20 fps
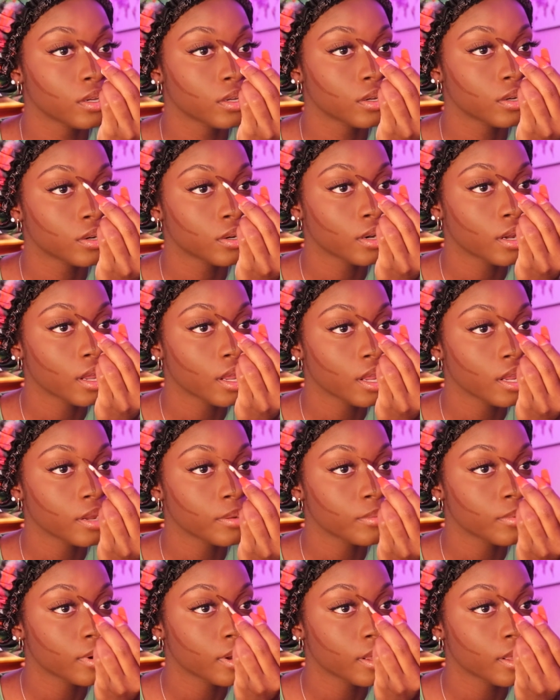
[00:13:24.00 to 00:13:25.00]
your
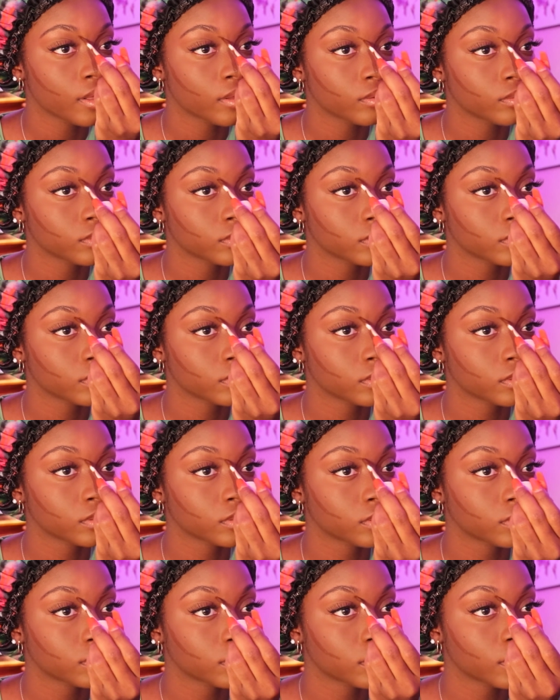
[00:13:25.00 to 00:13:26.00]
eyebrows,
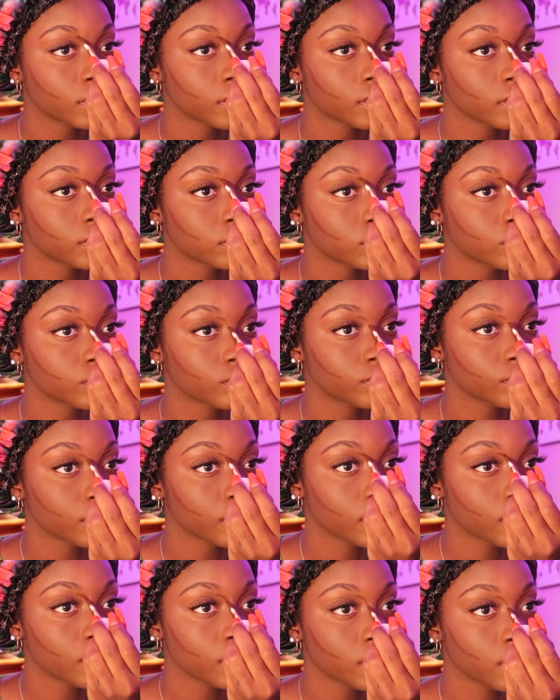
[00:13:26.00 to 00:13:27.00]
like to
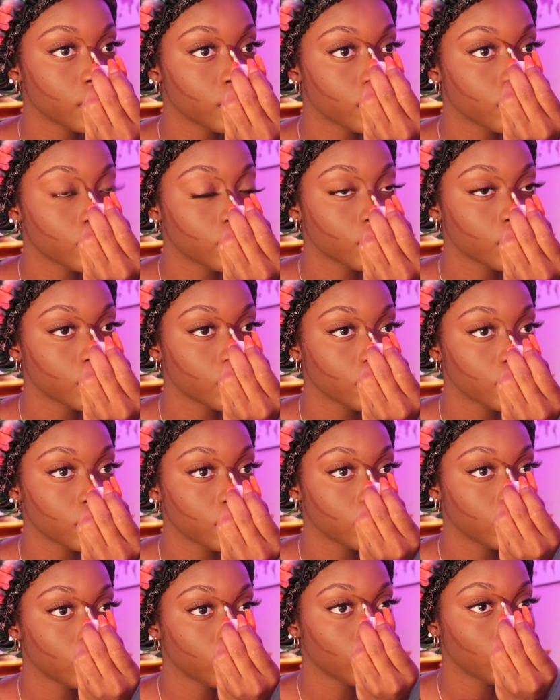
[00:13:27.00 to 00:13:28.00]
right here
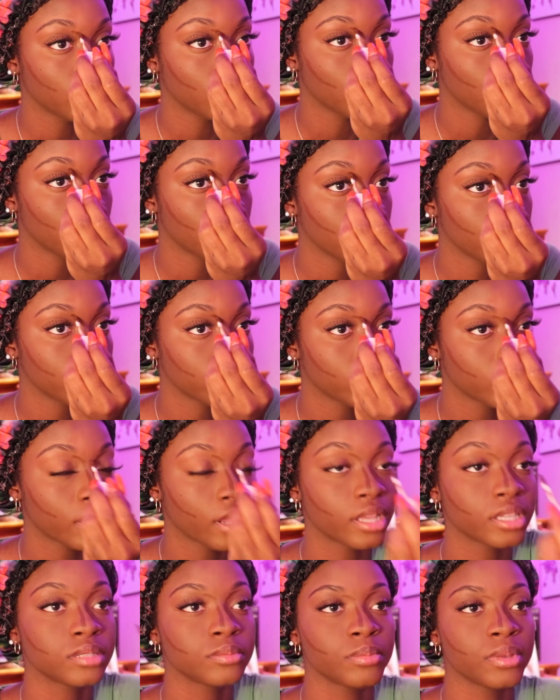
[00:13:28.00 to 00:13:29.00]
in the little corner
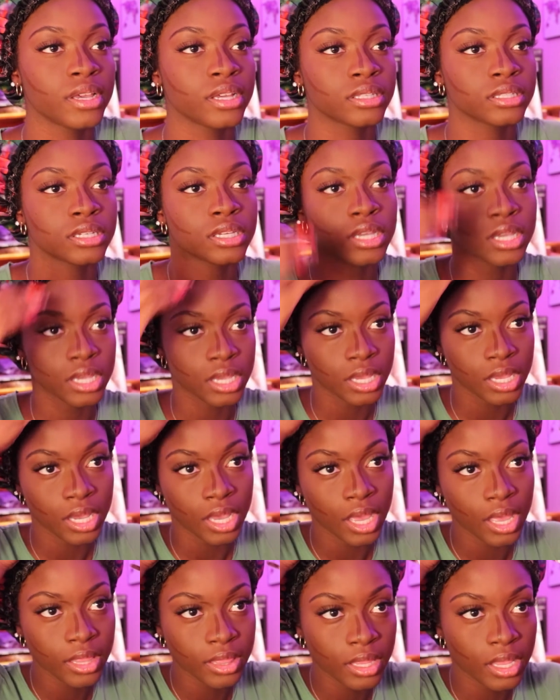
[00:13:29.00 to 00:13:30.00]
aspect,
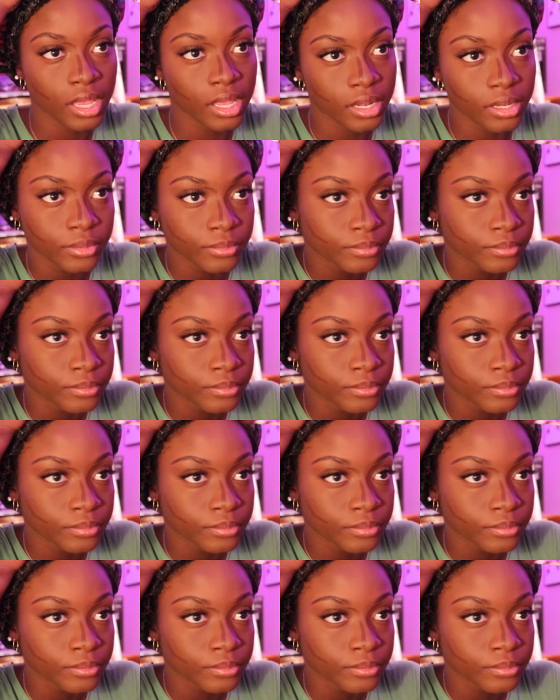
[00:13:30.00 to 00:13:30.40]
and then